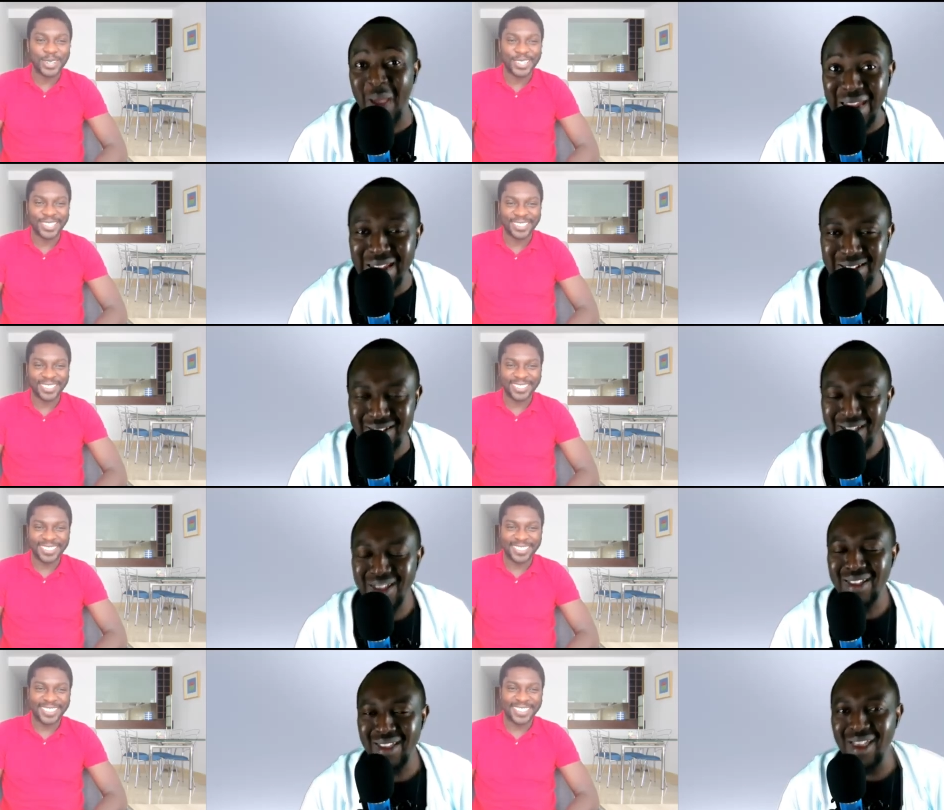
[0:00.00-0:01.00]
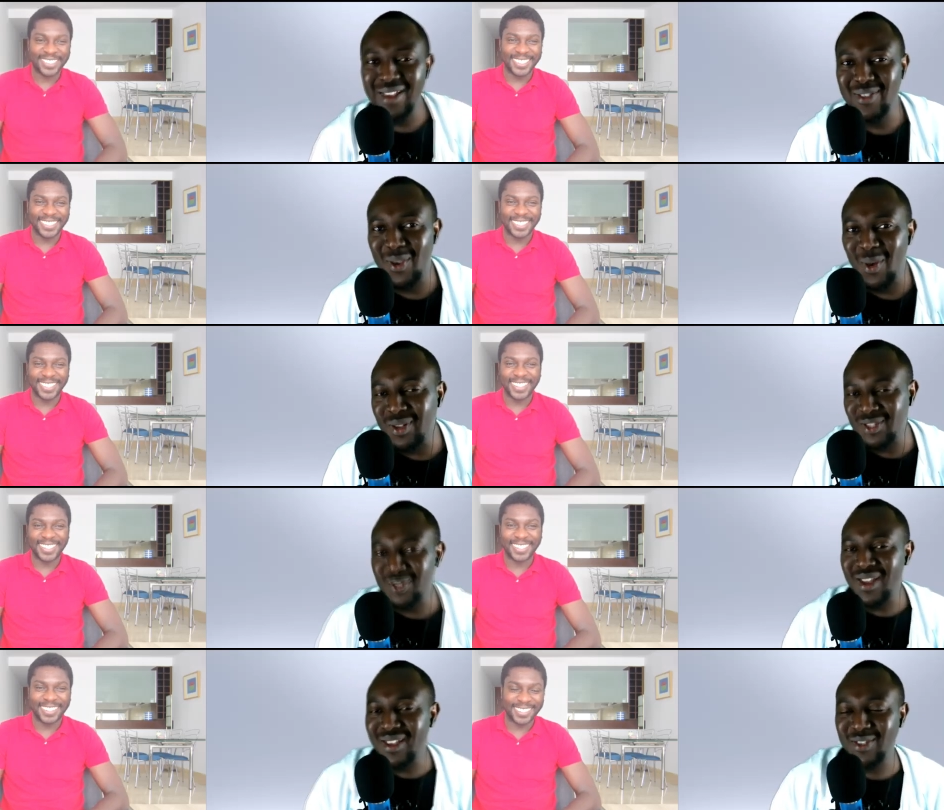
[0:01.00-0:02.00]
Speaker 1: Spain yeah. So yeah.
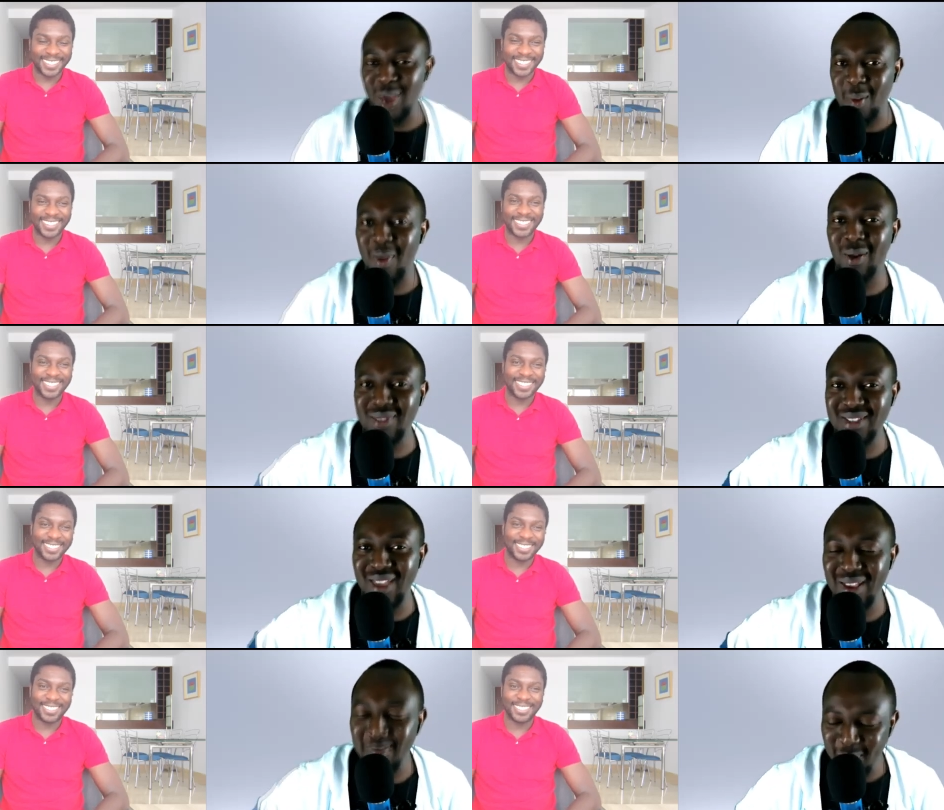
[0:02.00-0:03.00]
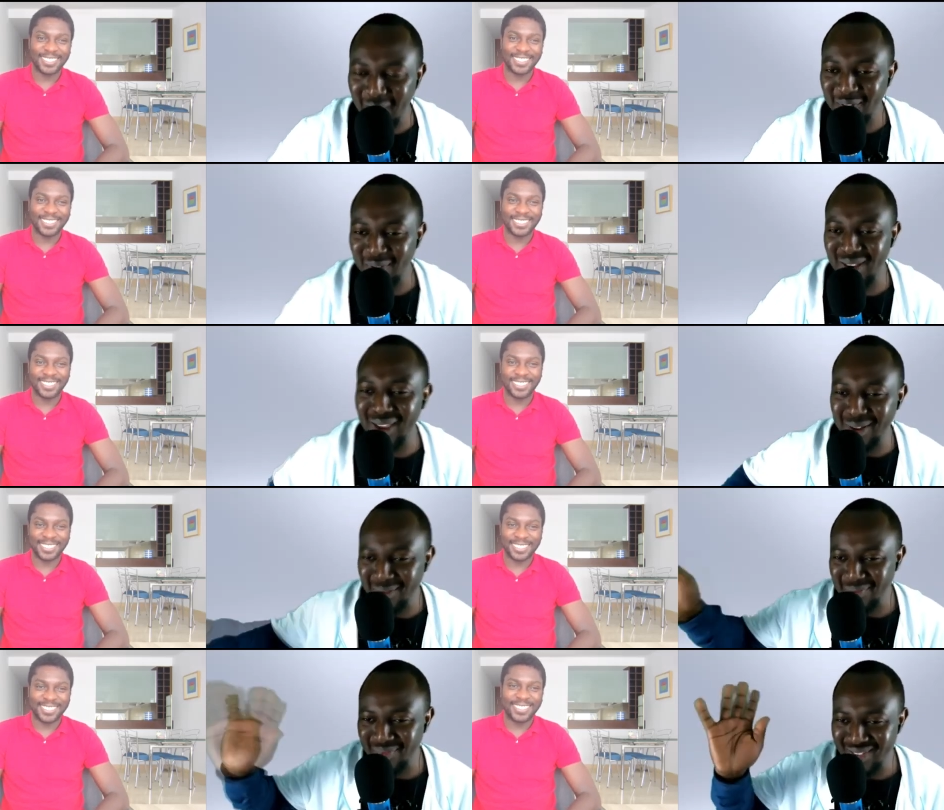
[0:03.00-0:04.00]
until next time, I'll say bye for
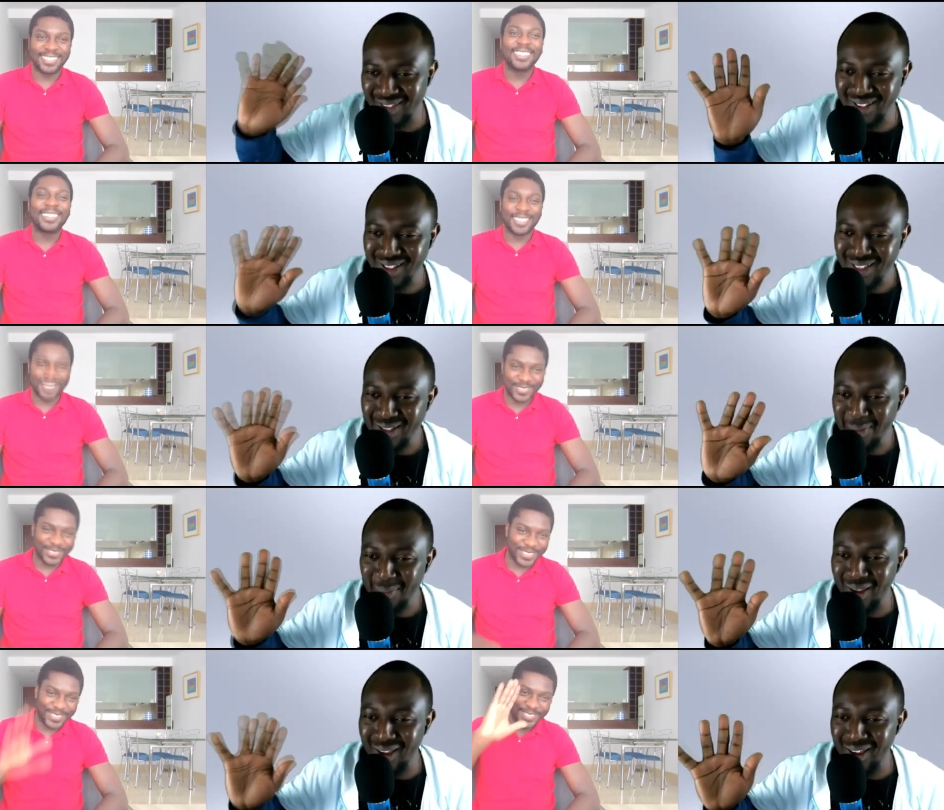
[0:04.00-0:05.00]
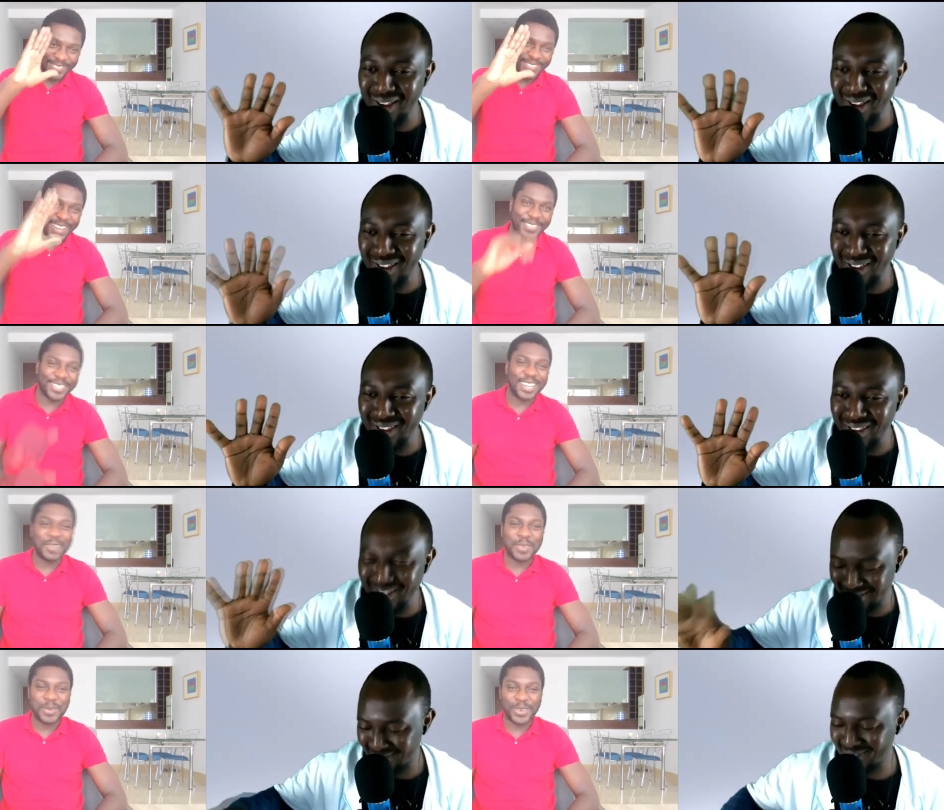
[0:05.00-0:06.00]
now. Mm-hmm. Bye.
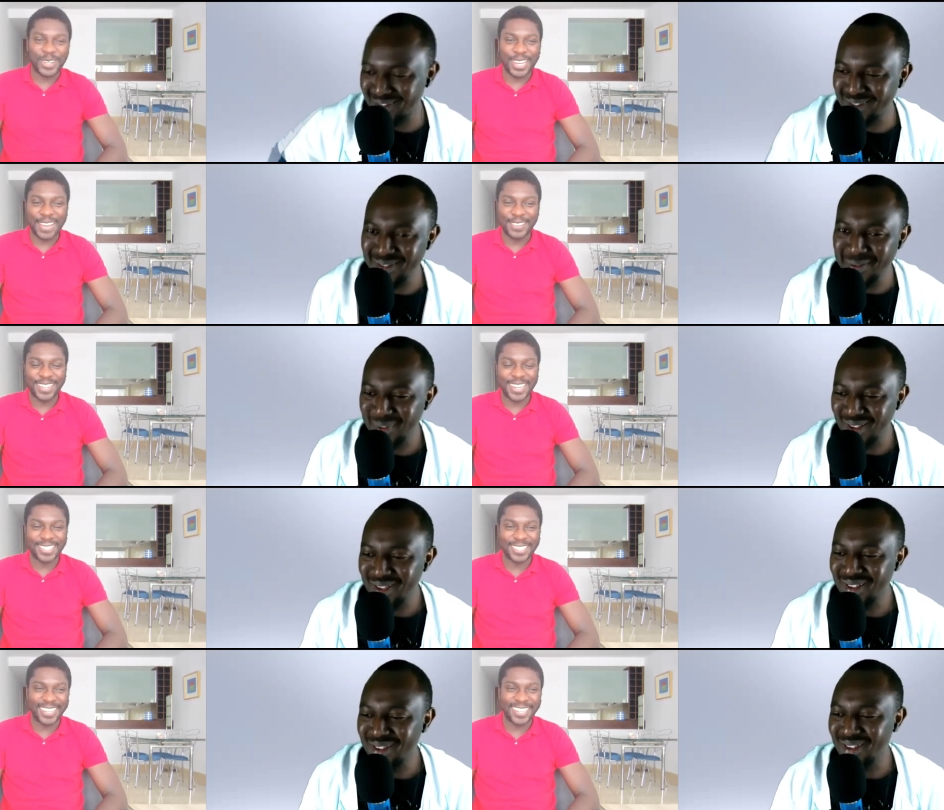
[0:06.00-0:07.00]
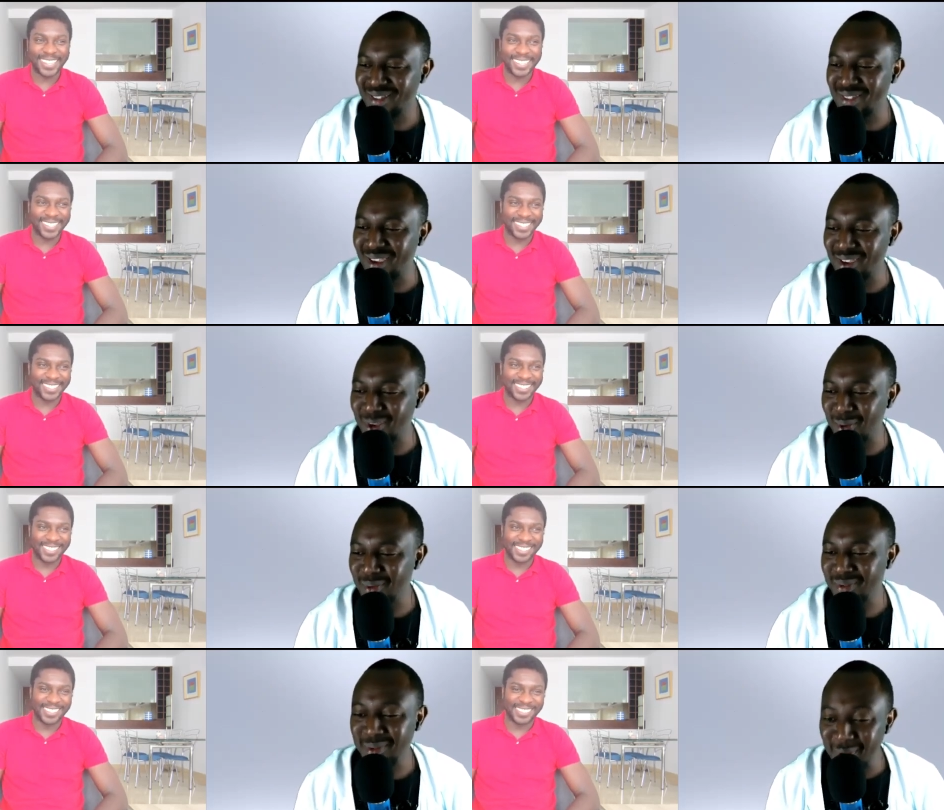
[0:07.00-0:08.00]
Speaker 2: Brother, have a nice day.
Speaker 1: Thank
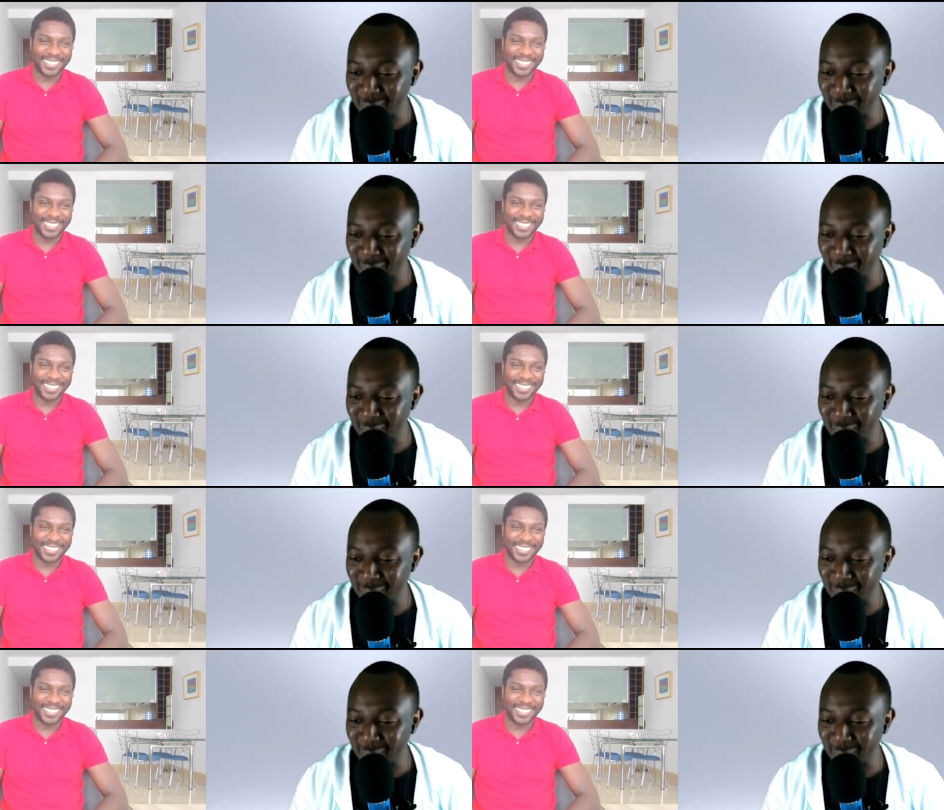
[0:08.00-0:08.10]
you.